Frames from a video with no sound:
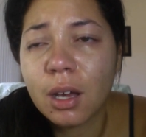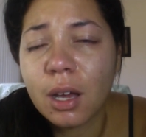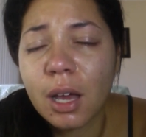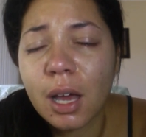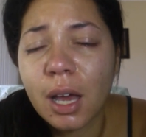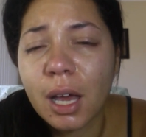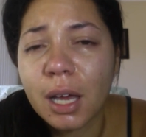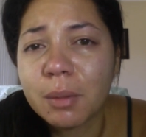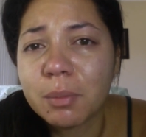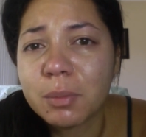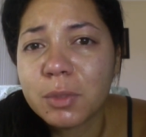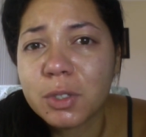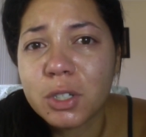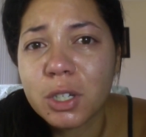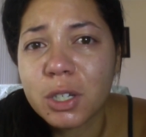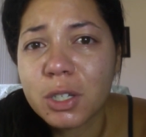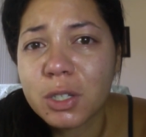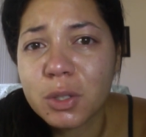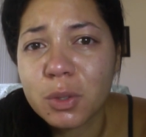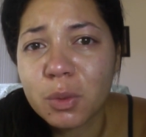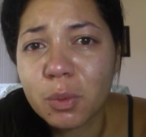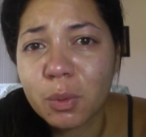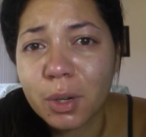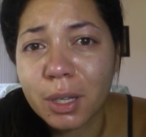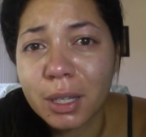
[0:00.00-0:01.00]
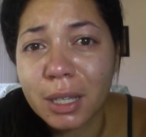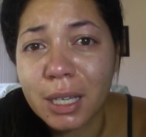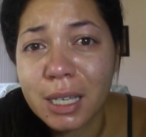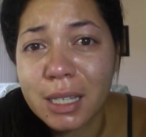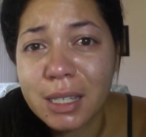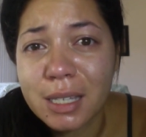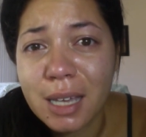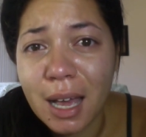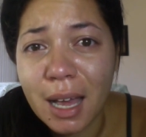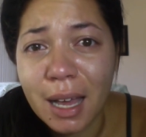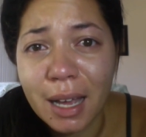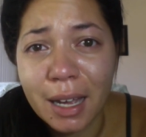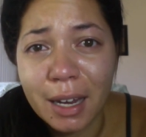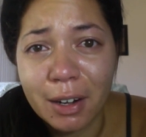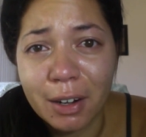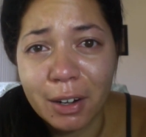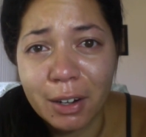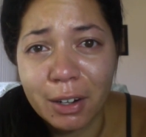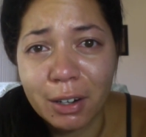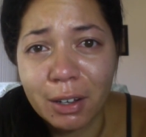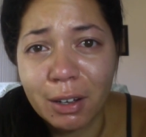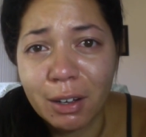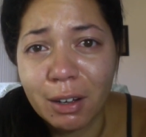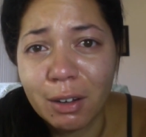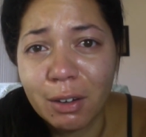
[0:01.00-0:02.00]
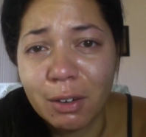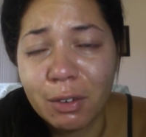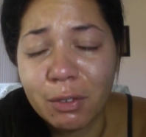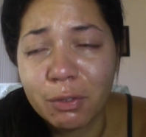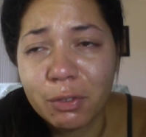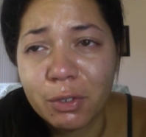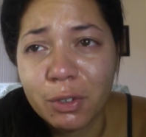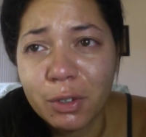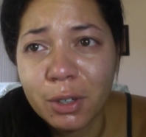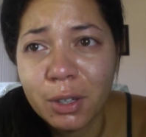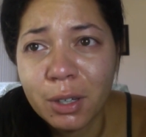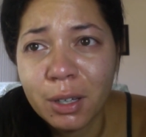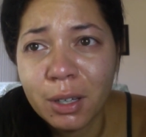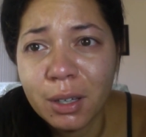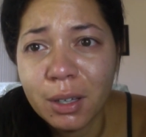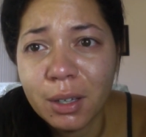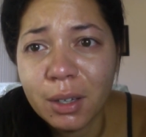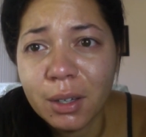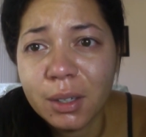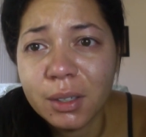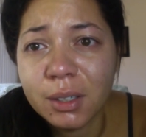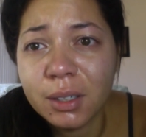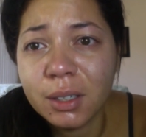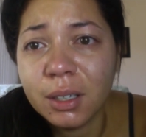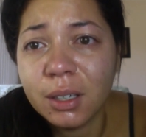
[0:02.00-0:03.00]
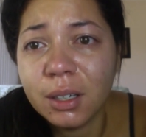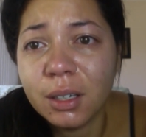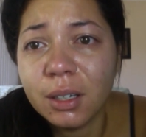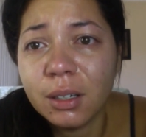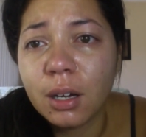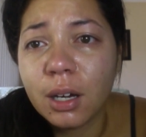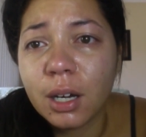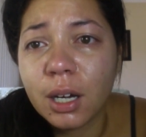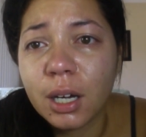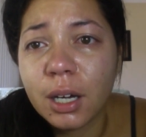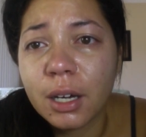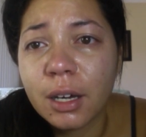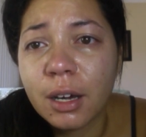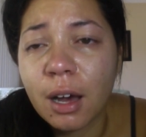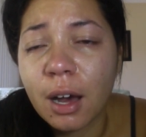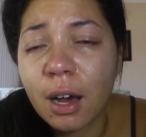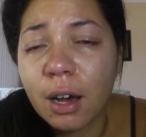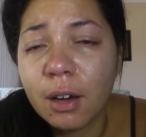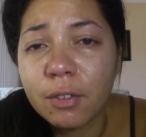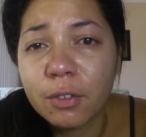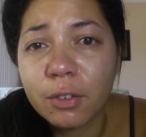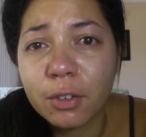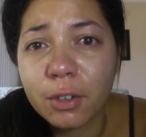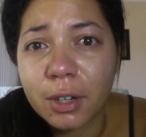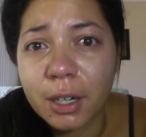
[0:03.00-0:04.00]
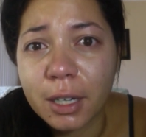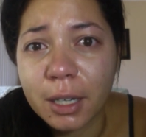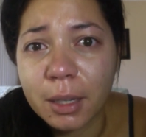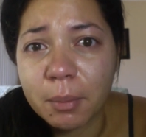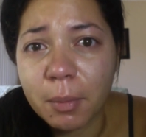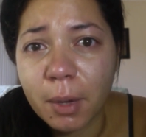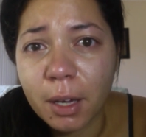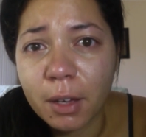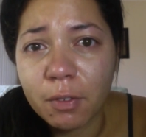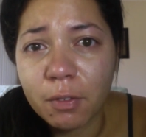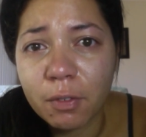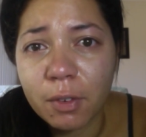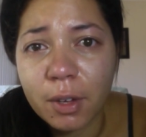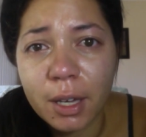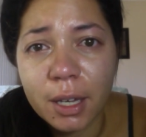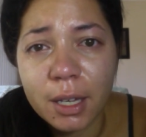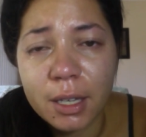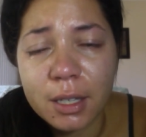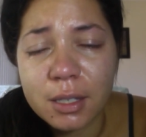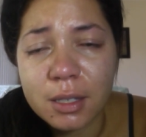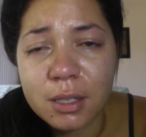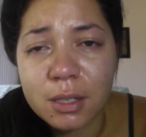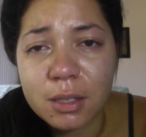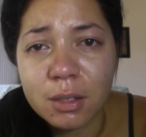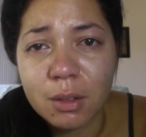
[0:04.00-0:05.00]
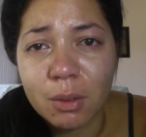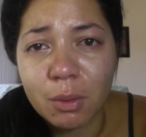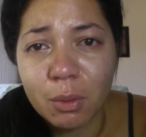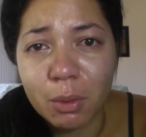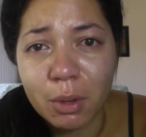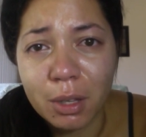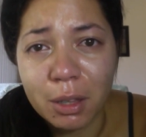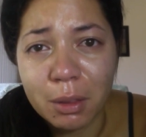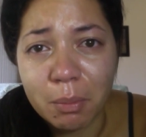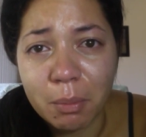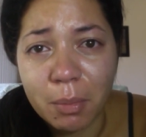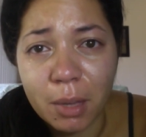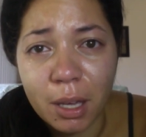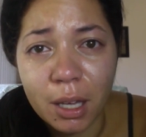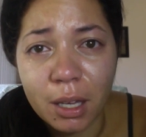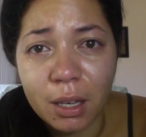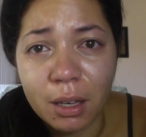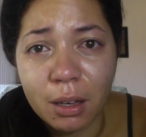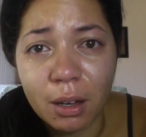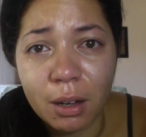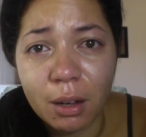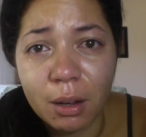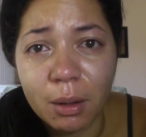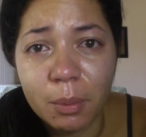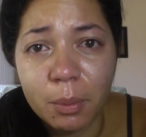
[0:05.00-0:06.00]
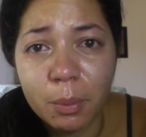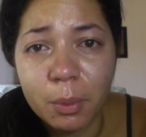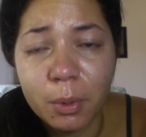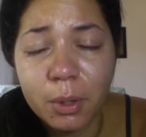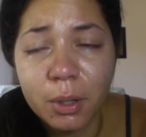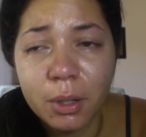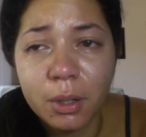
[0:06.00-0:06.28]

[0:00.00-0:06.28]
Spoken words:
I'm just really tired of covering my face with makeup